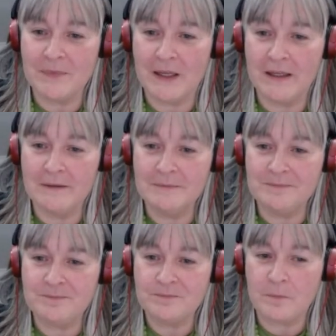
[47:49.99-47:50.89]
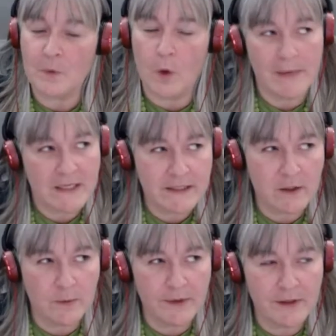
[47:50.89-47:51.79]
um, or Mexico,
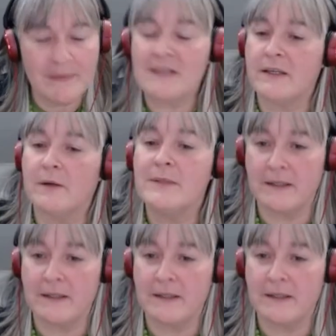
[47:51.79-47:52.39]
were they Mexicans?